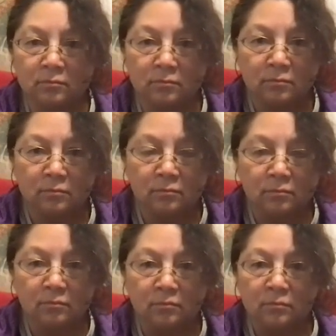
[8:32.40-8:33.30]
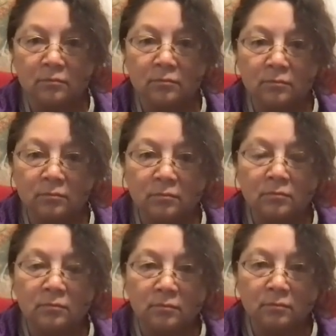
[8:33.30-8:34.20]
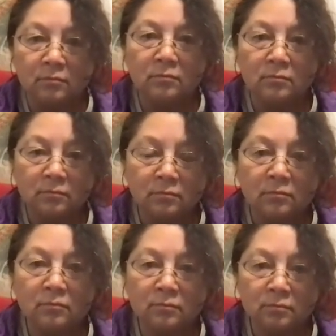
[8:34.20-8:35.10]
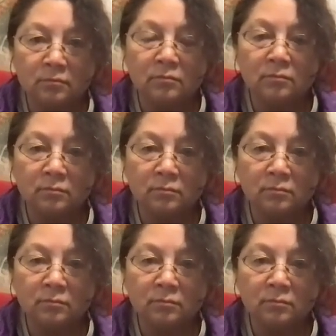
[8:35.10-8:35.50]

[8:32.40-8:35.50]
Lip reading: (silent)